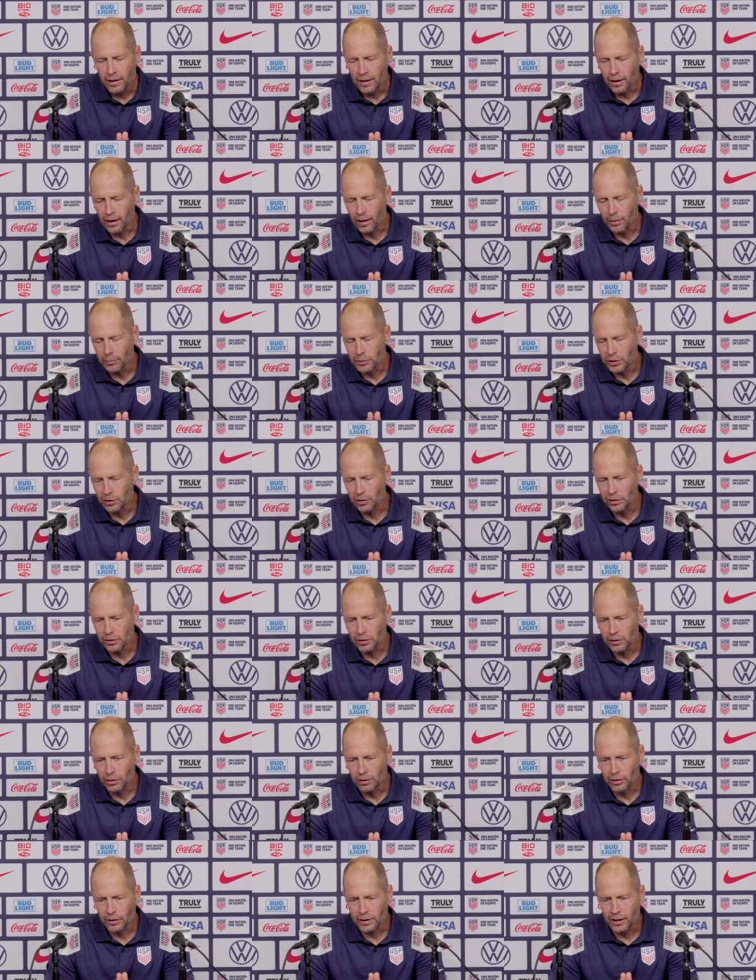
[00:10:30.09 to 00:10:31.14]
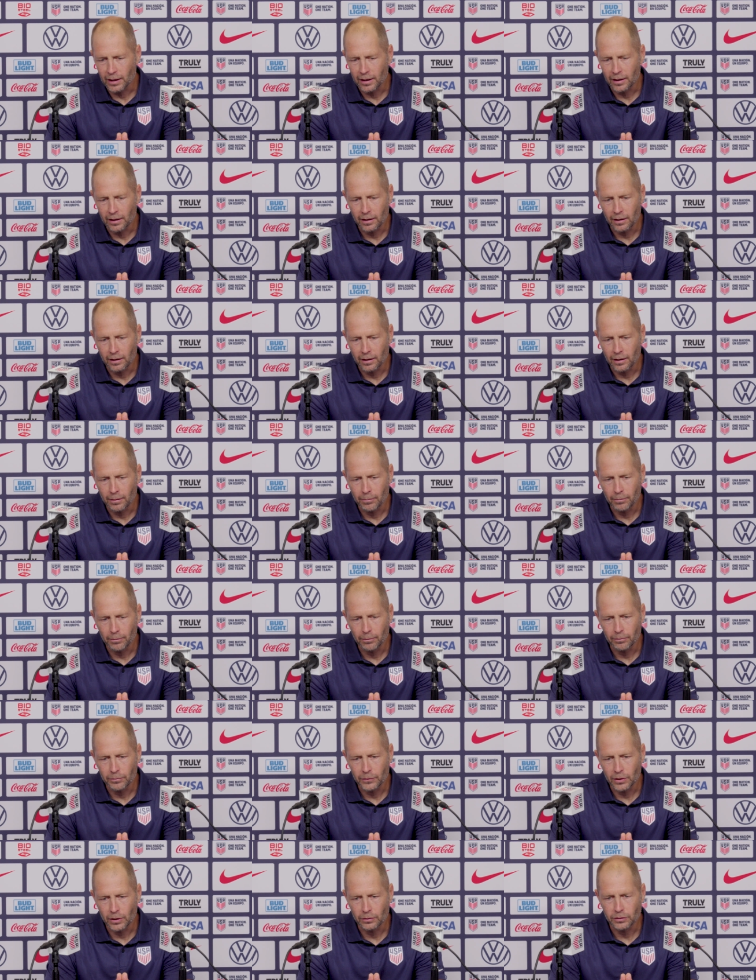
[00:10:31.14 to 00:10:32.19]
Um, you, you look at
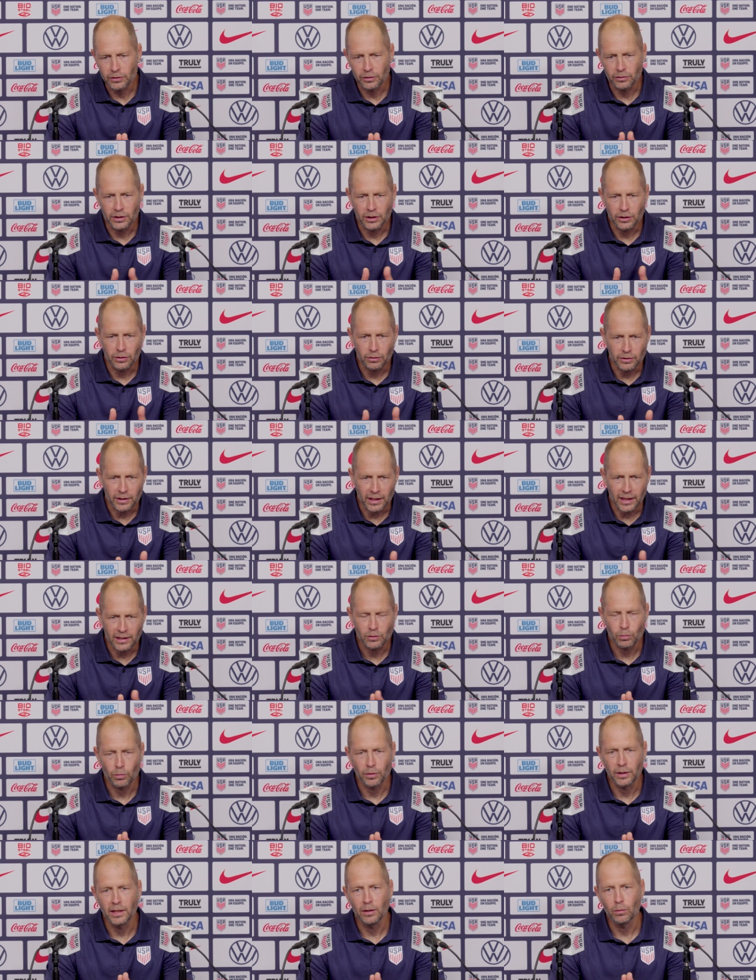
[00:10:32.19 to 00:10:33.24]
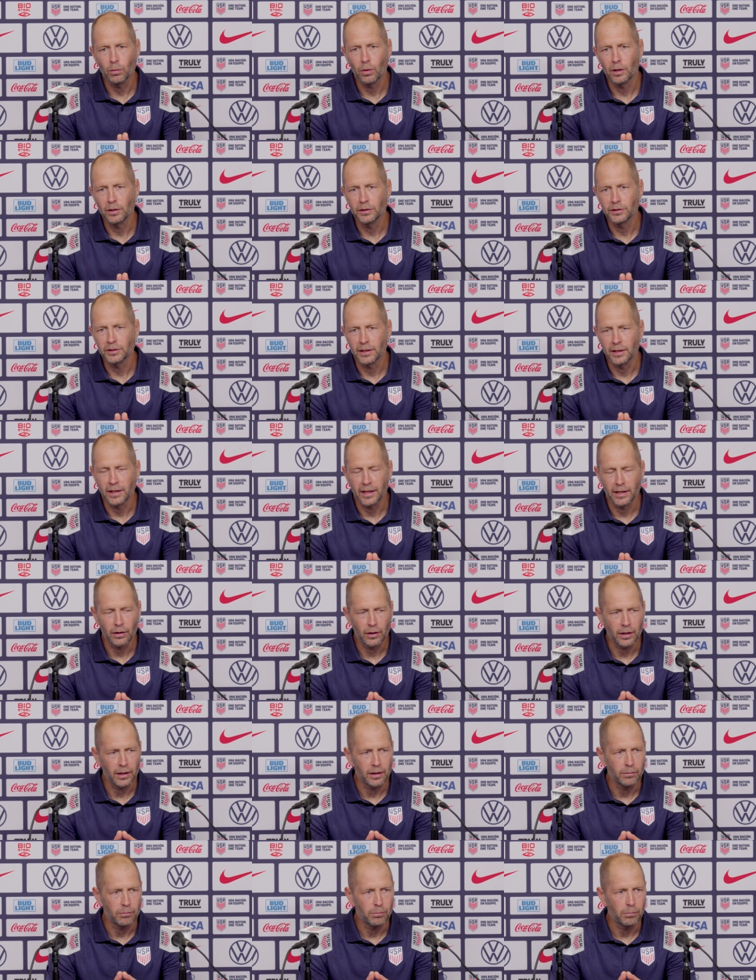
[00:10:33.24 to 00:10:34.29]
um, you know Serginho Dest where he was, and, and,
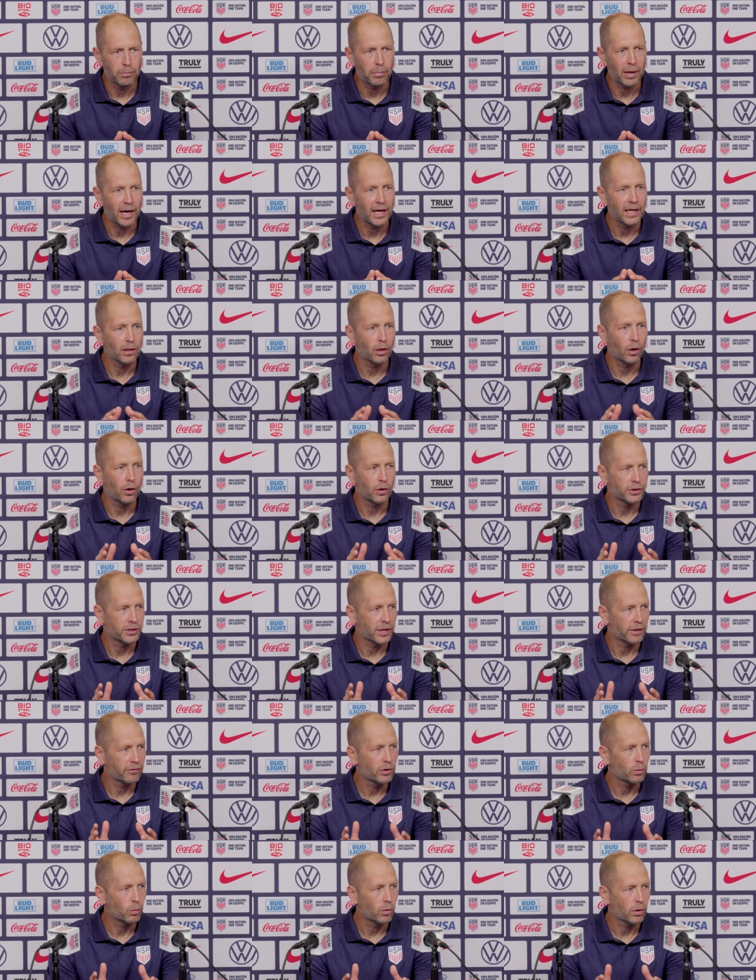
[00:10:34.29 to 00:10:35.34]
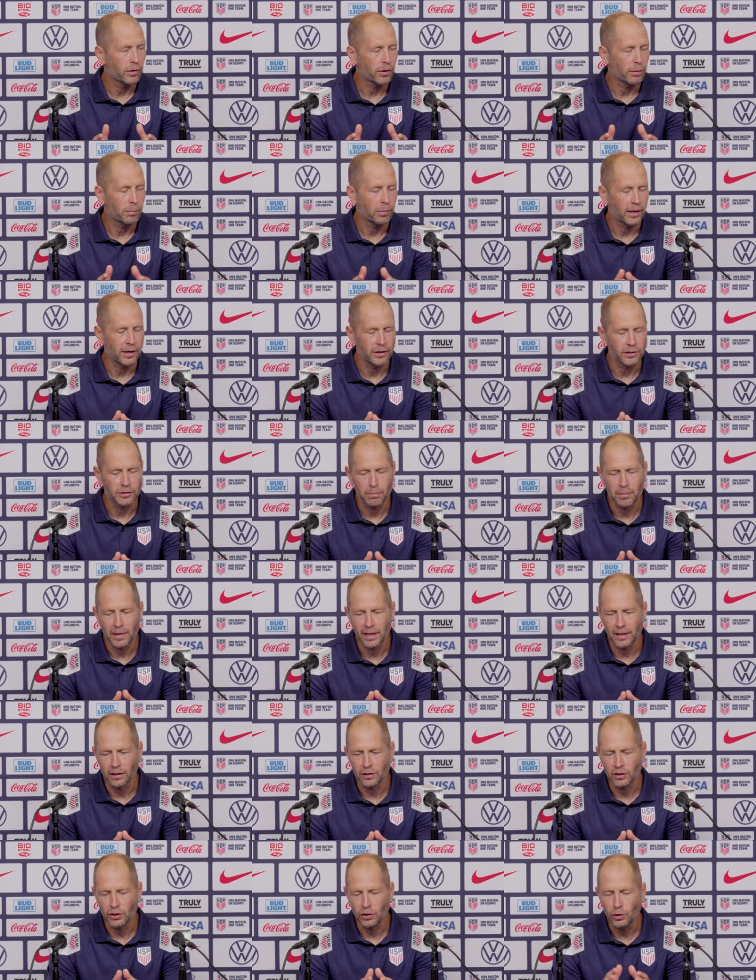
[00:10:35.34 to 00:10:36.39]
and by and large, every one of the players
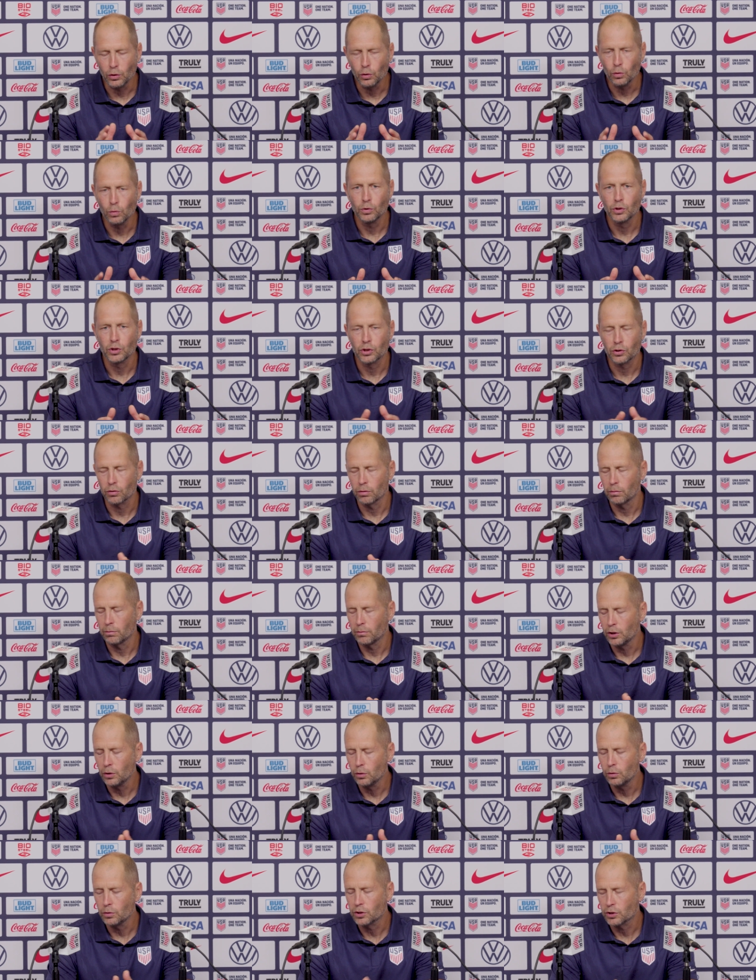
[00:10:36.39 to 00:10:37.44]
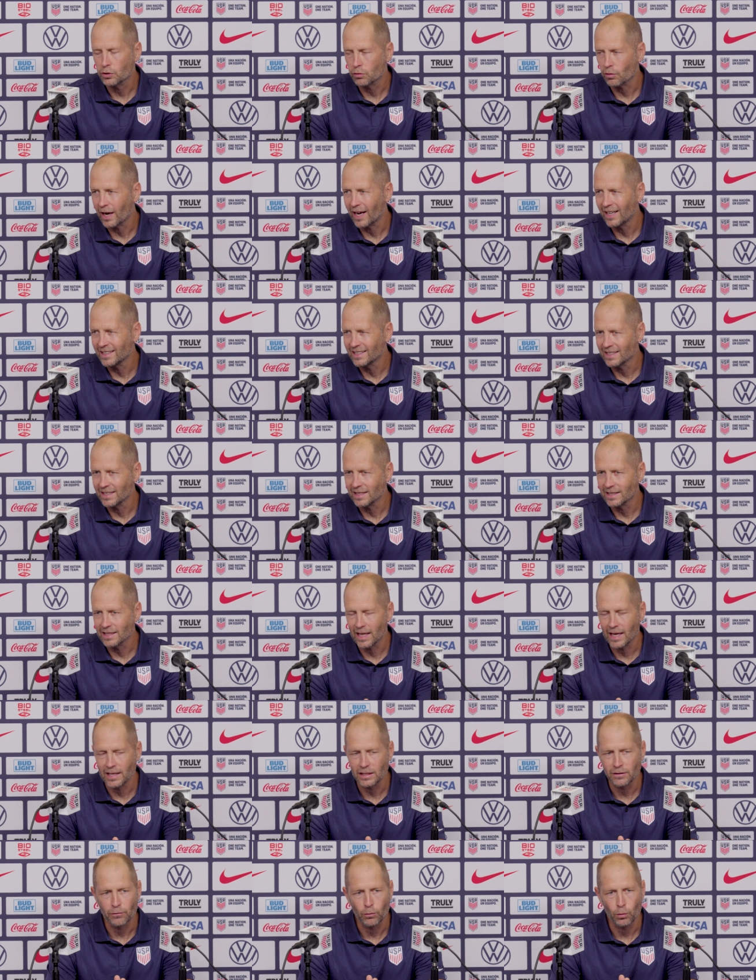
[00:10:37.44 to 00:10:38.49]
made a huge huge strides in these
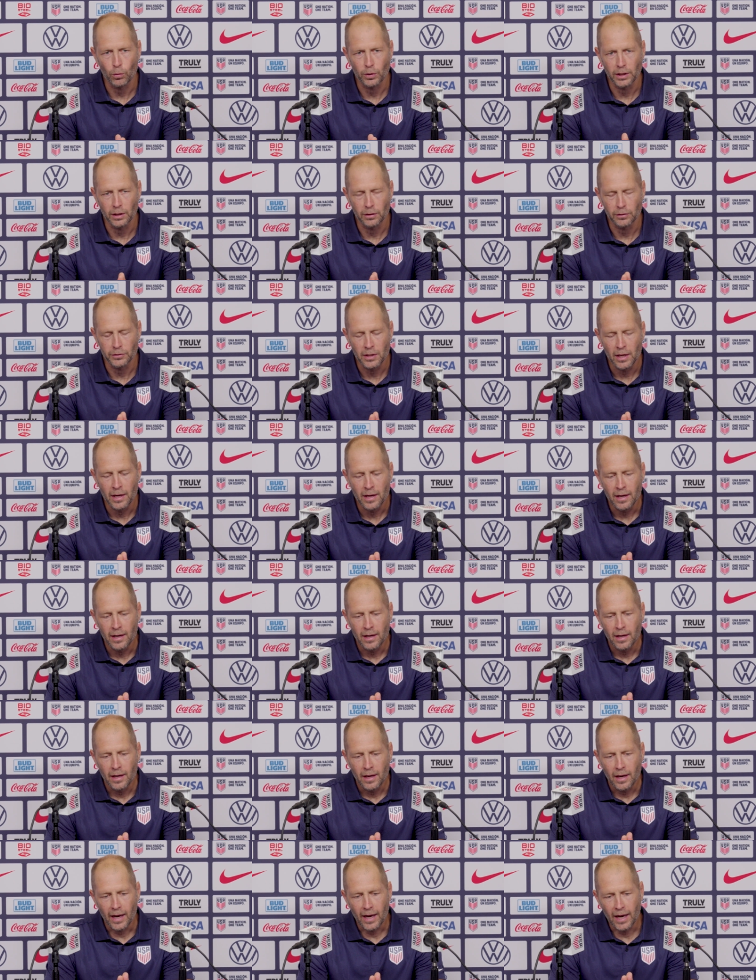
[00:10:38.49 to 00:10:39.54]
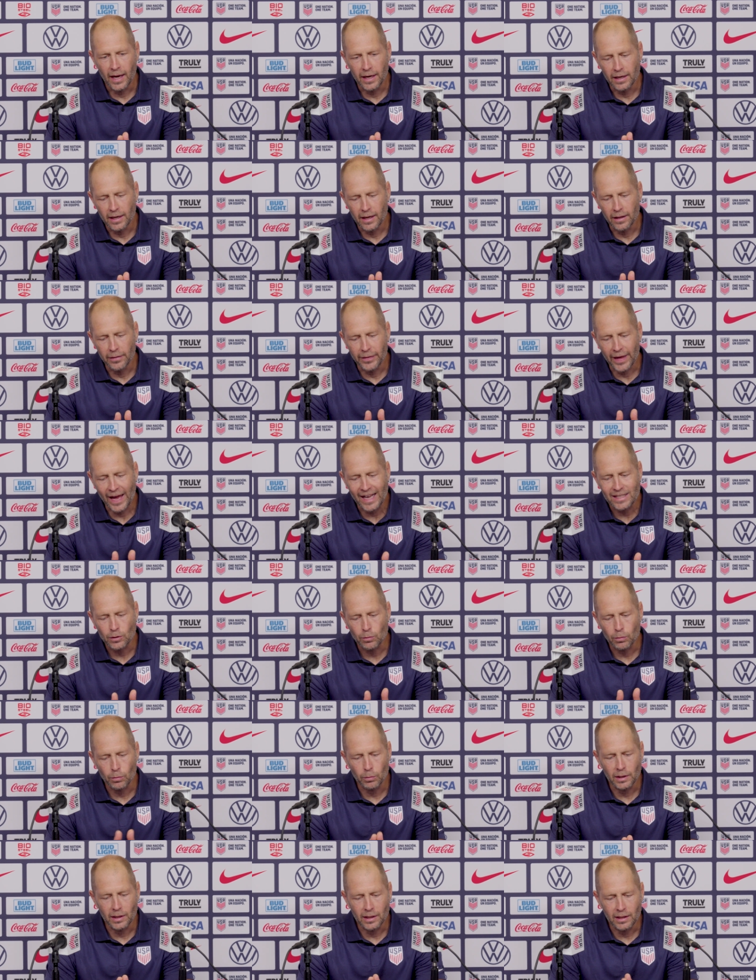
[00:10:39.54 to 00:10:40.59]
last four years, and and that's
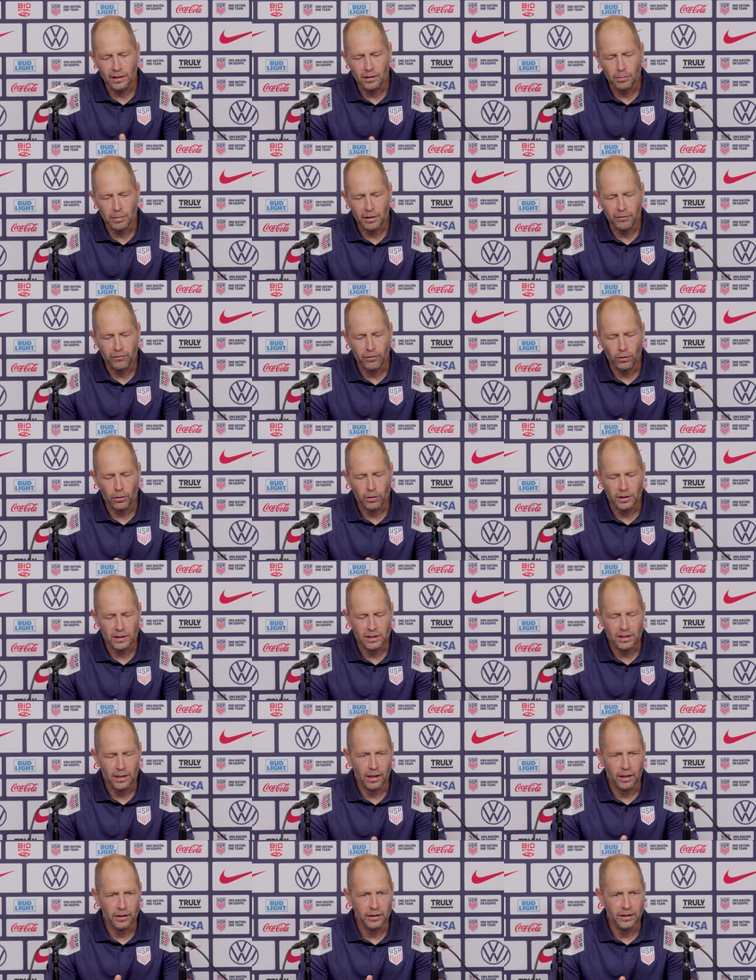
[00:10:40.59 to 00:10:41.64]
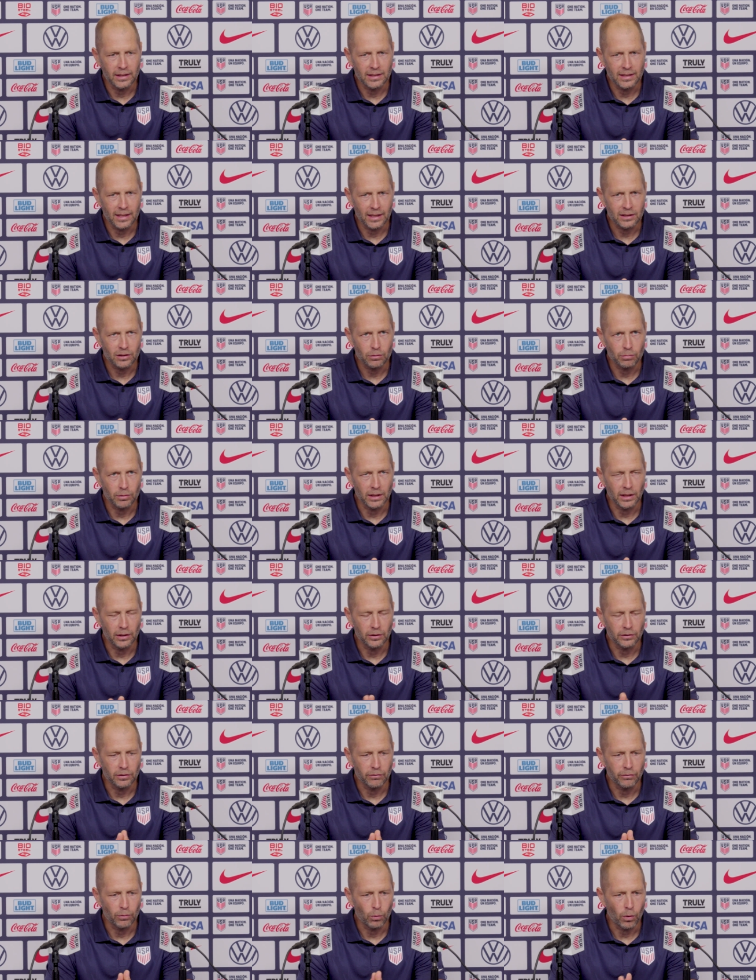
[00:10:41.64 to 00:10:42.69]
what we need to be focused on in these next three
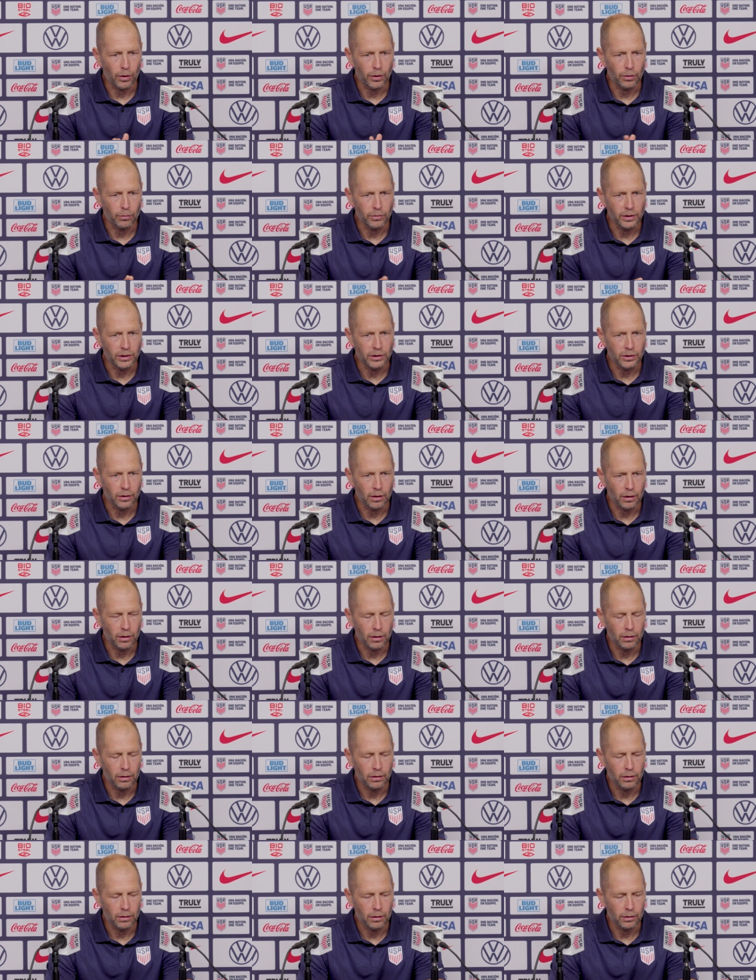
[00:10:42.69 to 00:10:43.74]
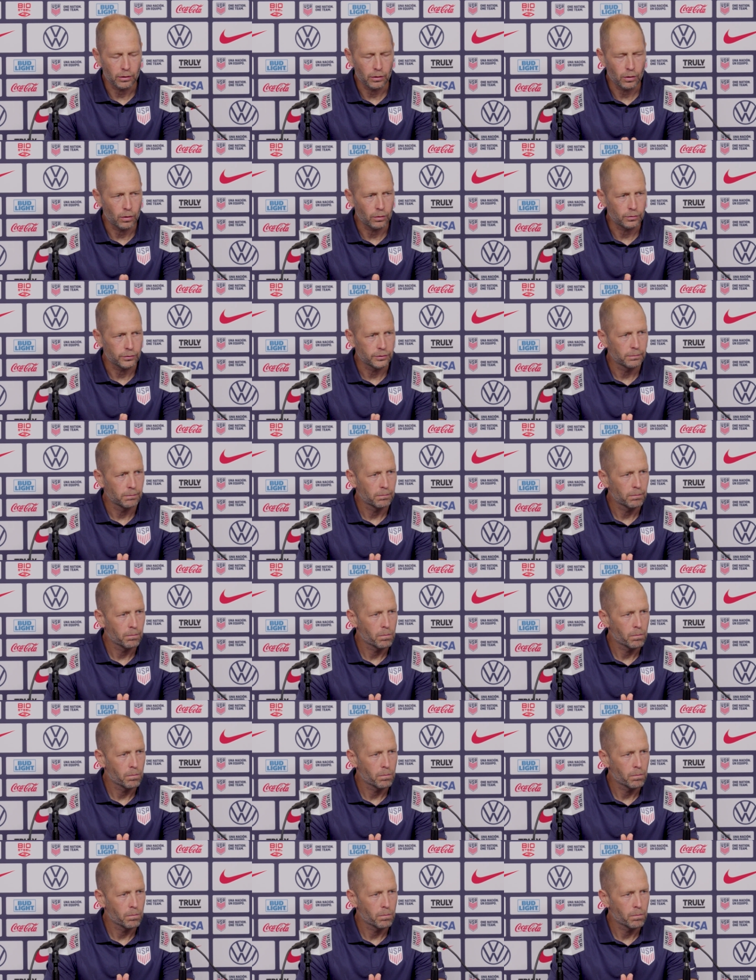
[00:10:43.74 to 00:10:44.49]
years if we want to reach our our goals.